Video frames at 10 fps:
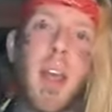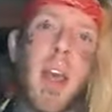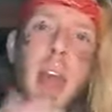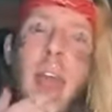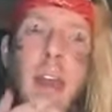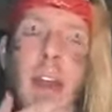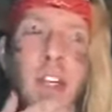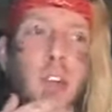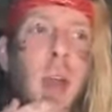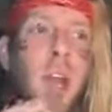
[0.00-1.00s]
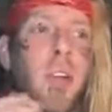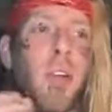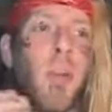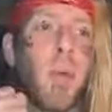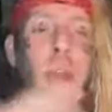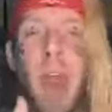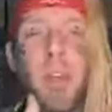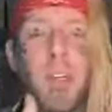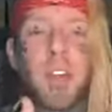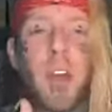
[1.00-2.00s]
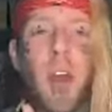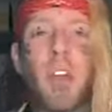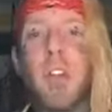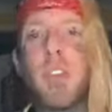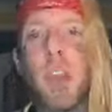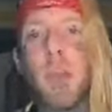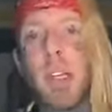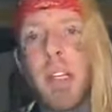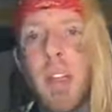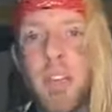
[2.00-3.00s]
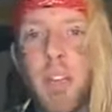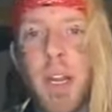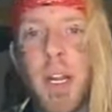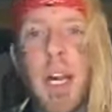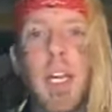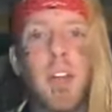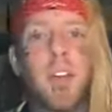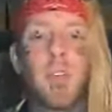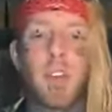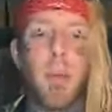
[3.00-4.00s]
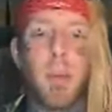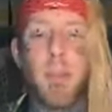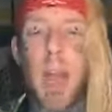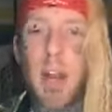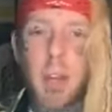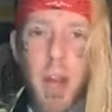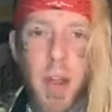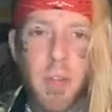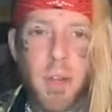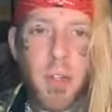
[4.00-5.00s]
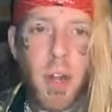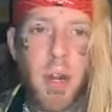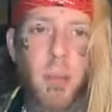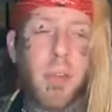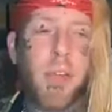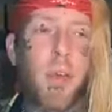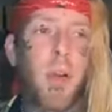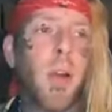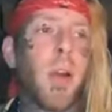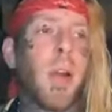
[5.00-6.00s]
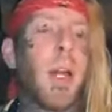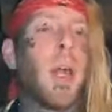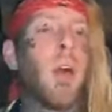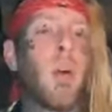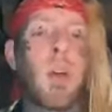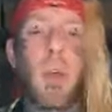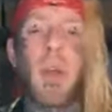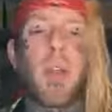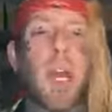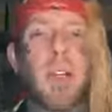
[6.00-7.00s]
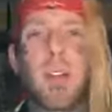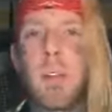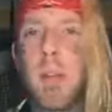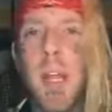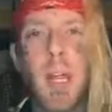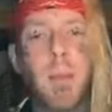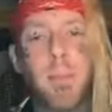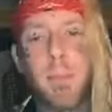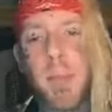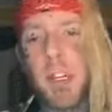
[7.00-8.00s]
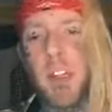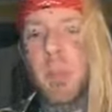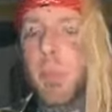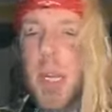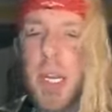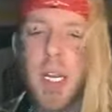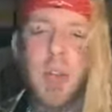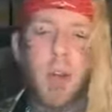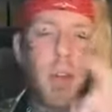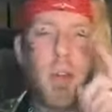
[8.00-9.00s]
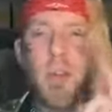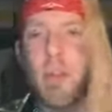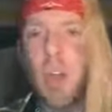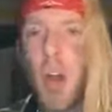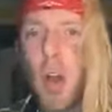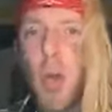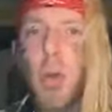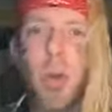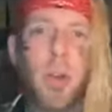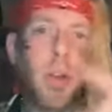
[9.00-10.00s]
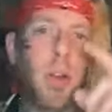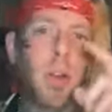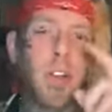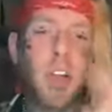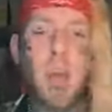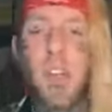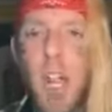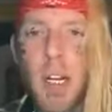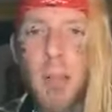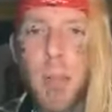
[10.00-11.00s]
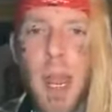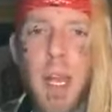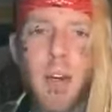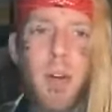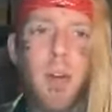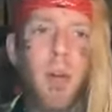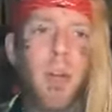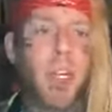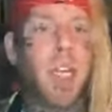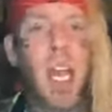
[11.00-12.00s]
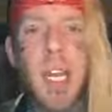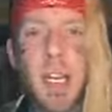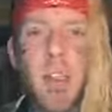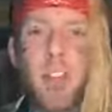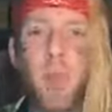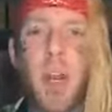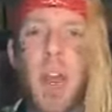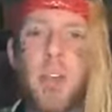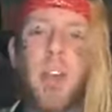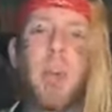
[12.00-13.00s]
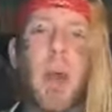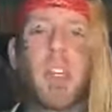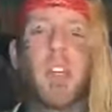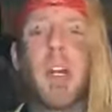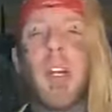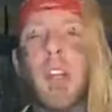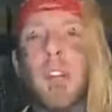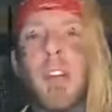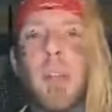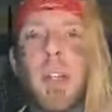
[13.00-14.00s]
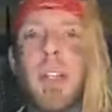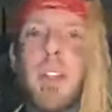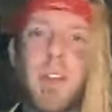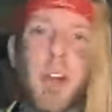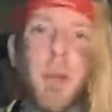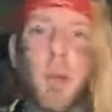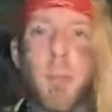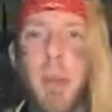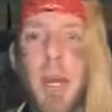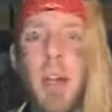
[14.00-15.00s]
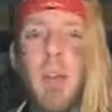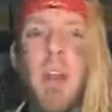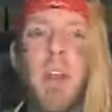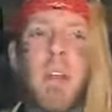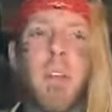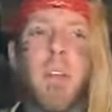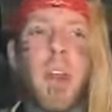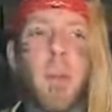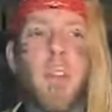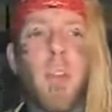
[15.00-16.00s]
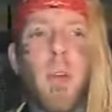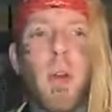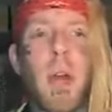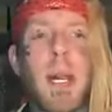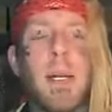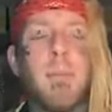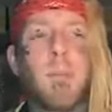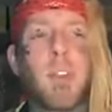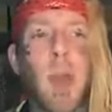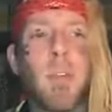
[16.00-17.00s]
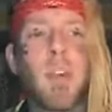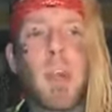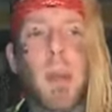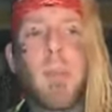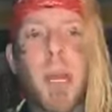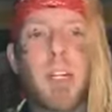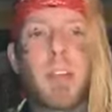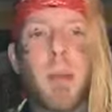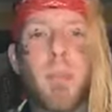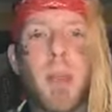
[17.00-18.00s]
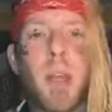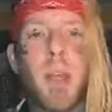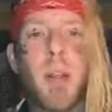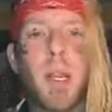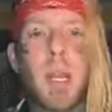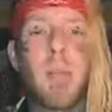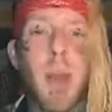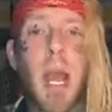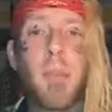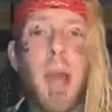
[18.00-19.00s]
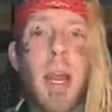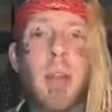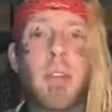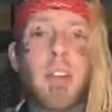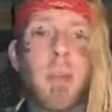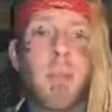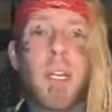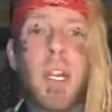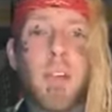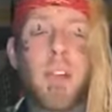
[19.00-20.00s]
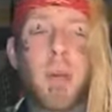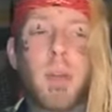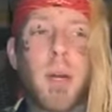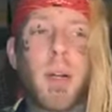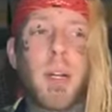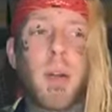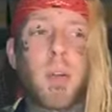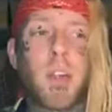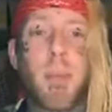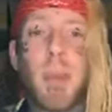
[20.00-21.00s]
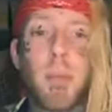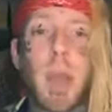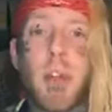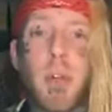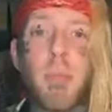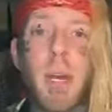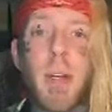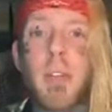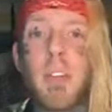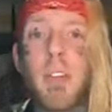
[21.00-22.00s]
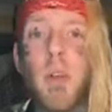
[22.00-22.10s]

And I try to, with every song, do something different or do something better than I've ever done it before, whether that's like the speed or the flow or the subject matter or the cadence, whatever. I'm always trying to do something different or better than I've ever done it before. So every time I make something, in my mind, there's something different about it or something better about it. So